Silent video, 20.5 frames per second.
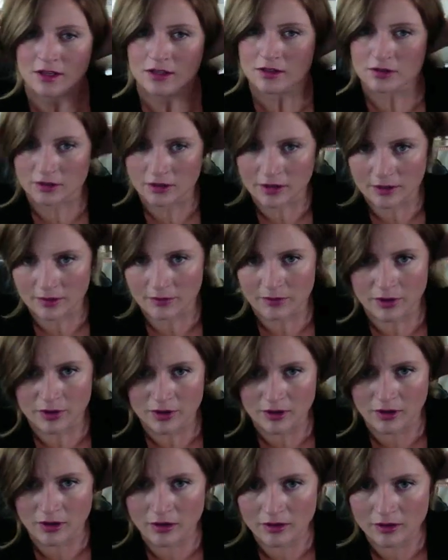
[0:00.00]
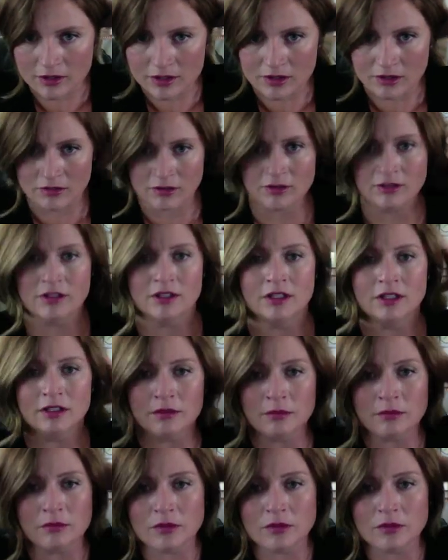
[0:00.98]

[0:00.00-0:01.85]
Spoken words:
So I put all the toner in,